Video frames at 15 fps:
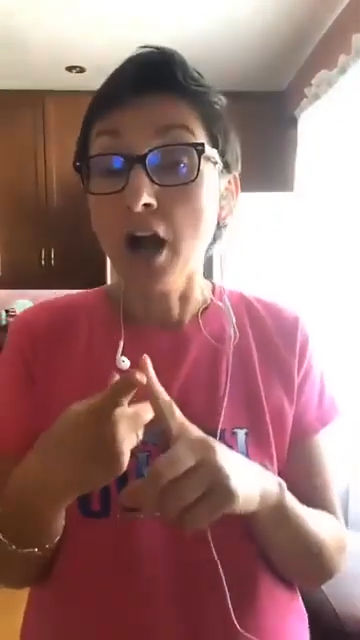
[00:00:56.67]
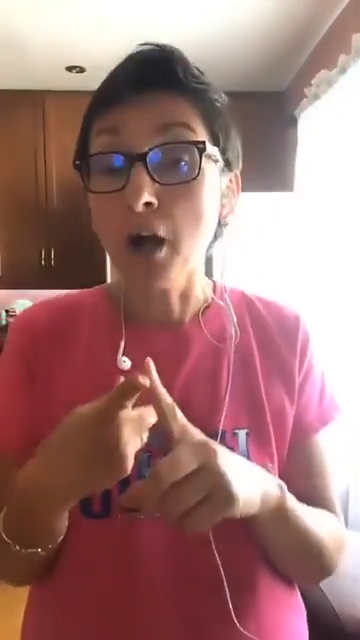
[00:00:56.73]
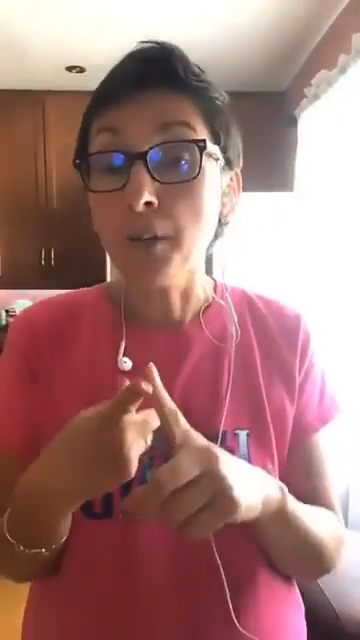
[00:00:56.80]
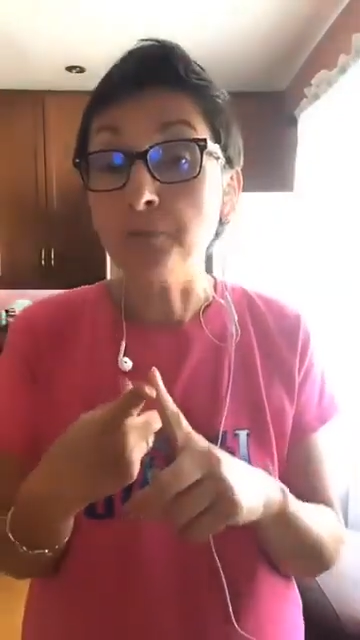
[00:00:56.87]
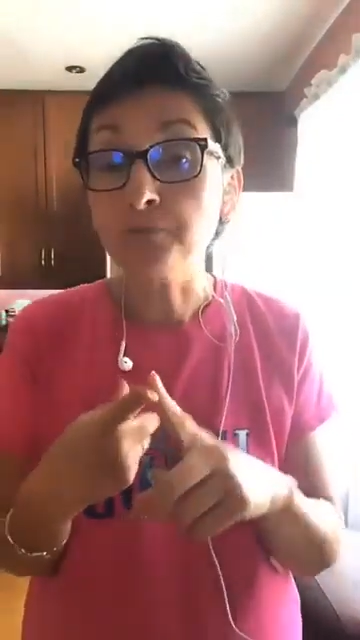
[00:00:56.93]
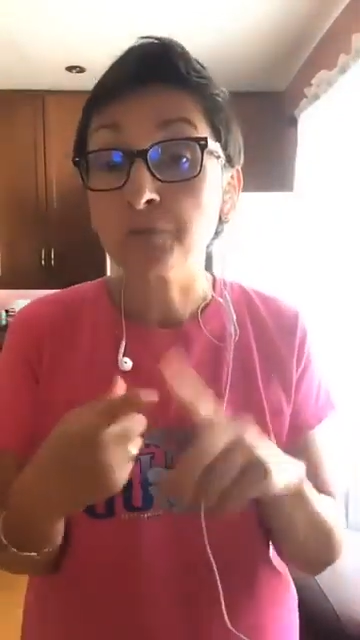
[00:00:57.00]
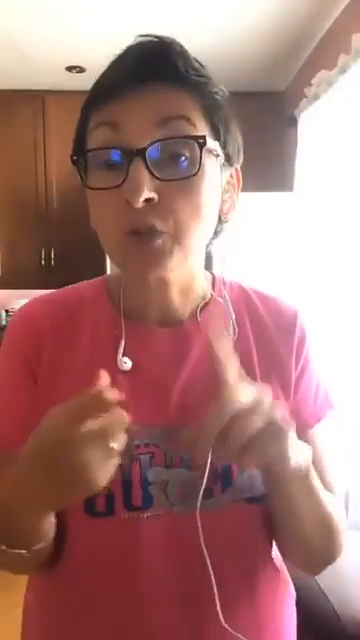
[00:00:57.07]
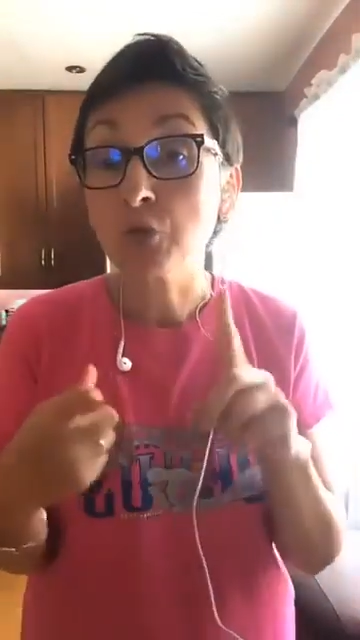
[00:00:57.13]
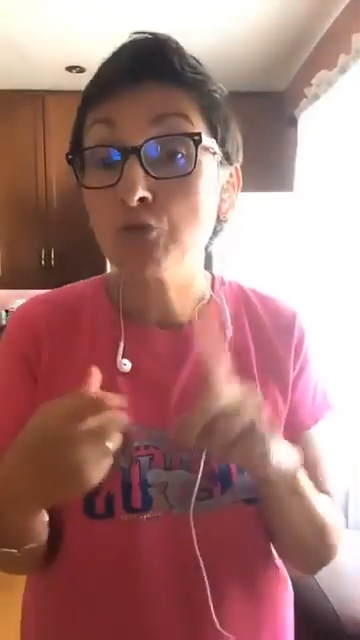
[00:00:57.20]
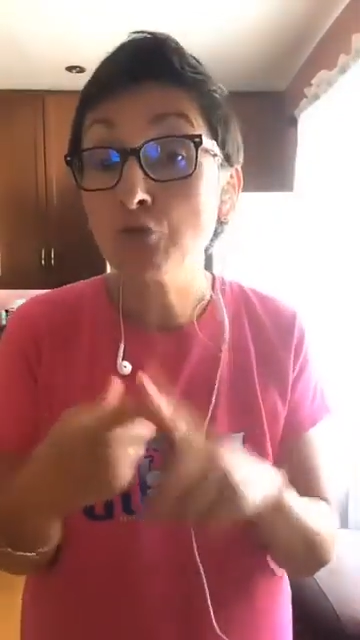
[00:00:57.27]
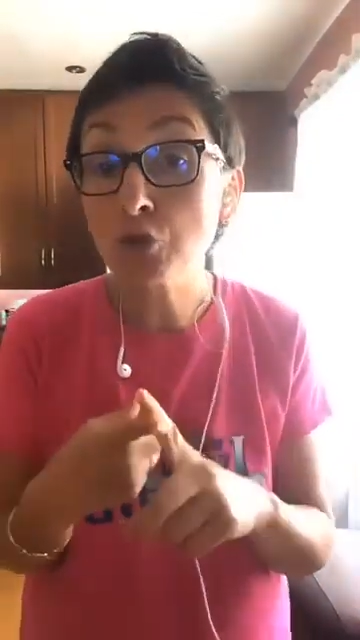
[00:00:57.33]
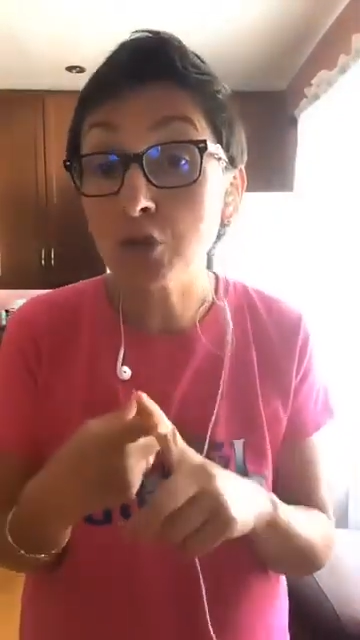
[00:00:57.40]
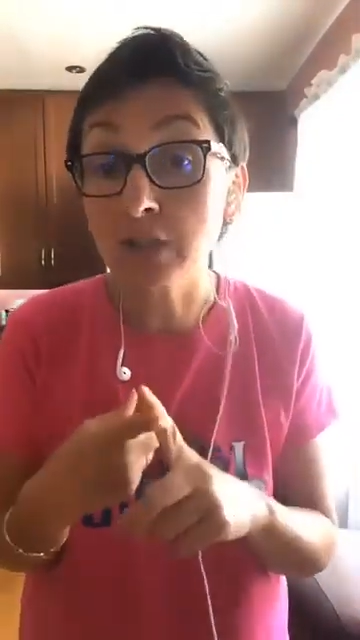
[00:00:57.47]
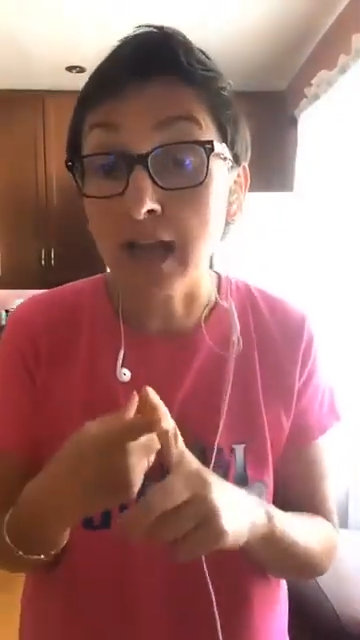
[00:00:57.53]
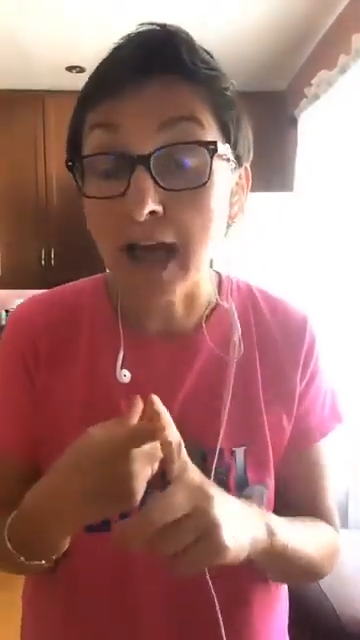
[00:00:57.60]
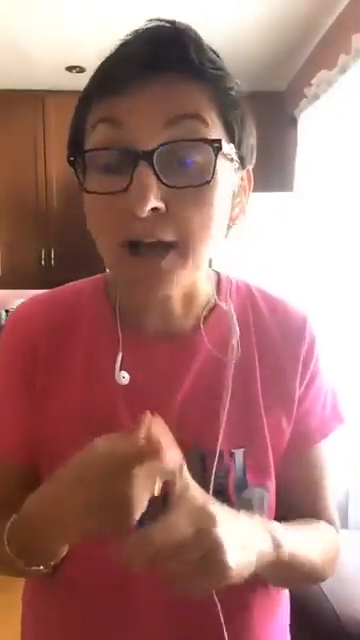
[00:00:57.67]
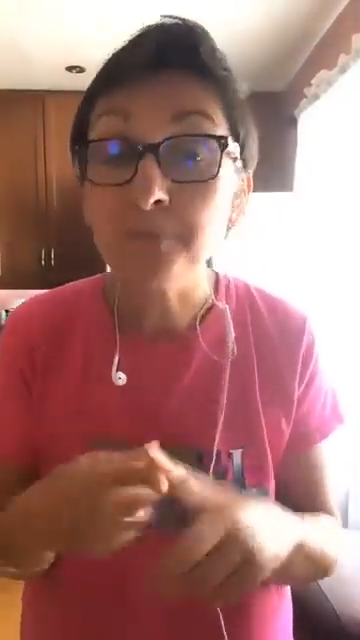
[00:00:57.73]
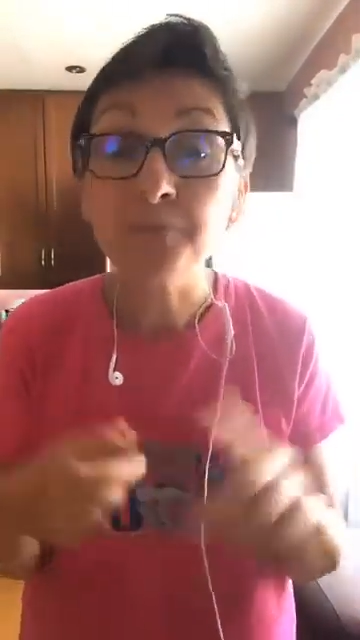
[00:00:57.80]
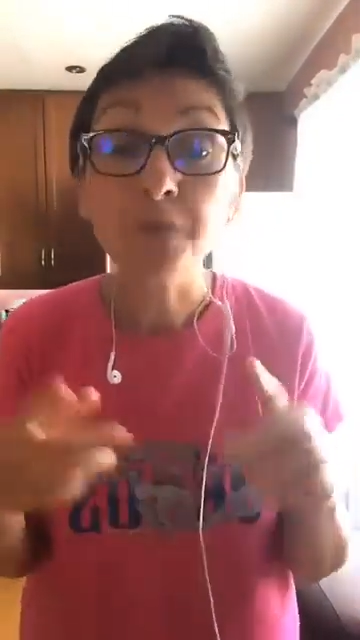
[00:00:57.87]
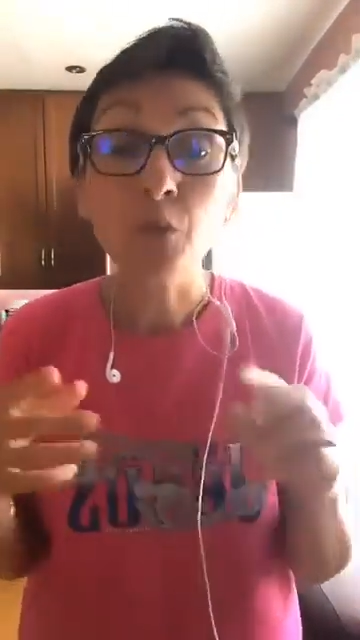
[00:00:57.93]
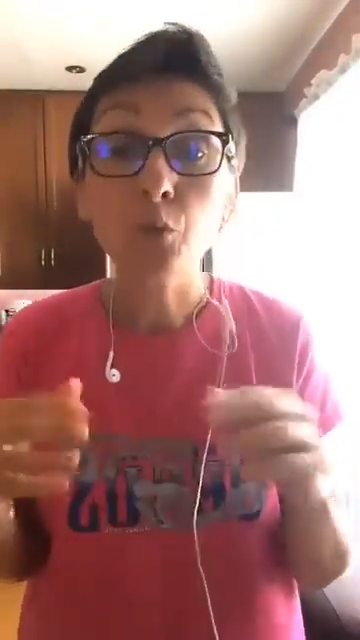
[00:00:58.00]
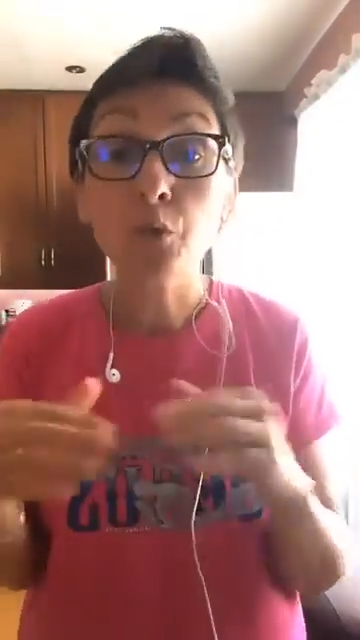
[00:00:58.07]

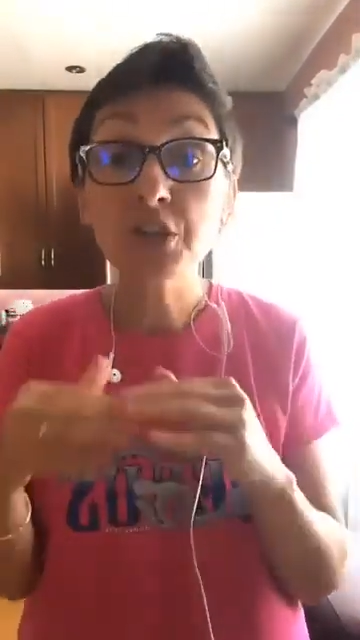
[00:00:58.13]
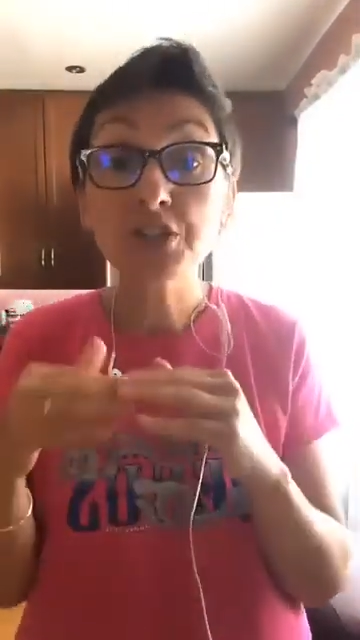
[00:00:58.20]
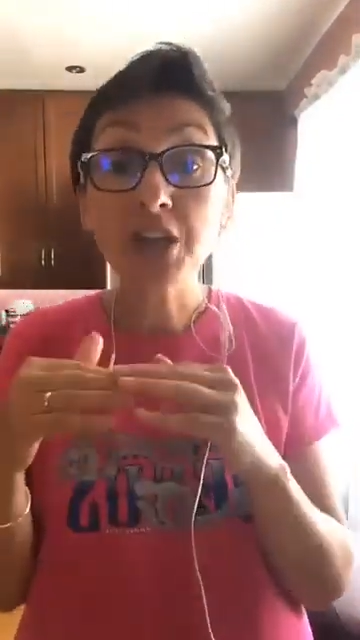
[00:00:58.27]
rucola,